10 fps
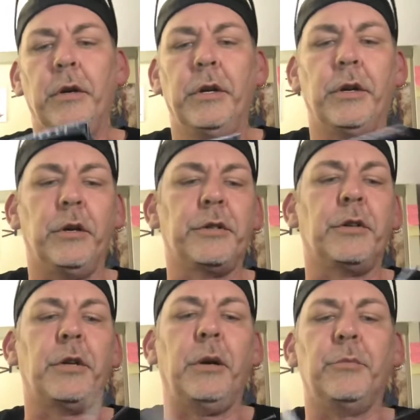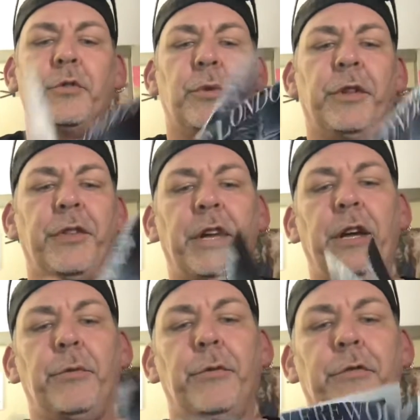It also comes with
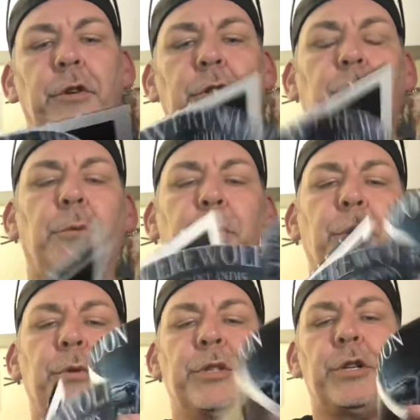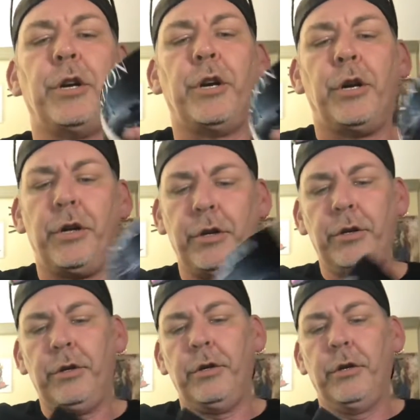a reversible poster,
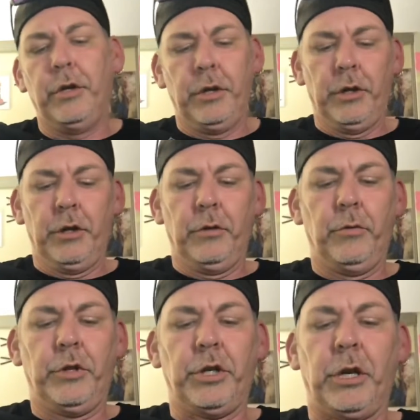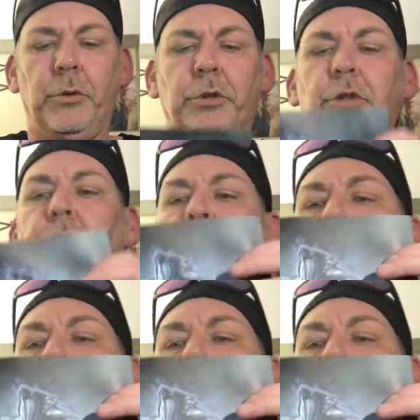which I will show you